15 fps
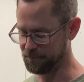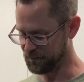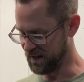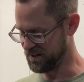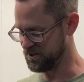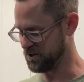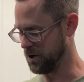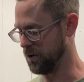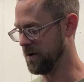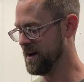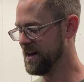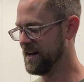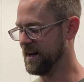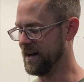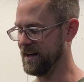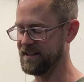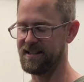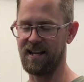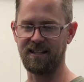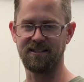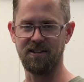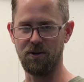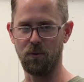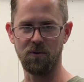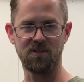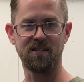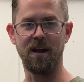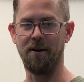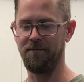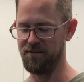and so it takes the newer
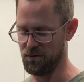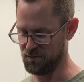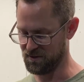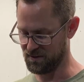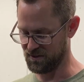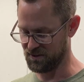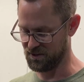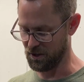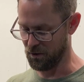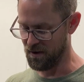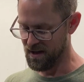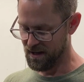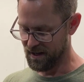style fuses, and so